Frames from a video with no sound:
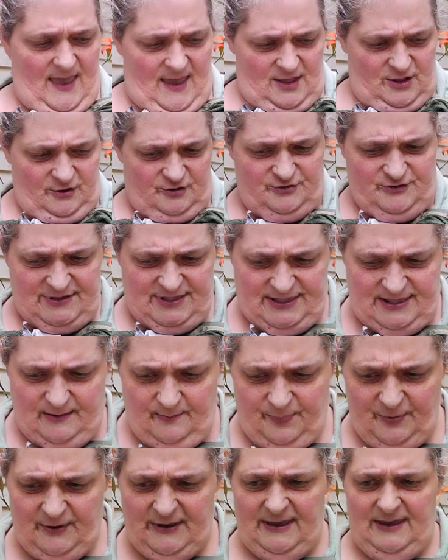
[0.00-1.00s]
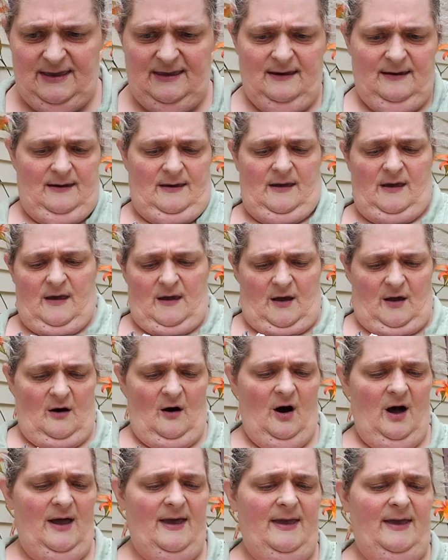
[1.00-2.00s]
and you just simply
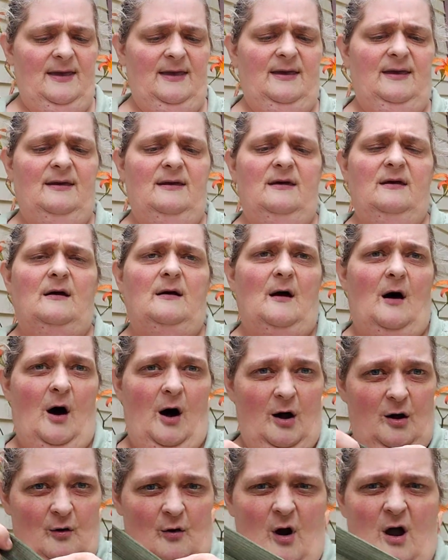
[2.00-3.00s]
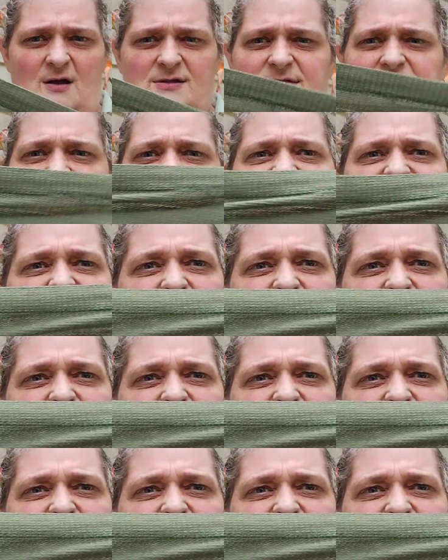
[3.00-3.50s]
cut across the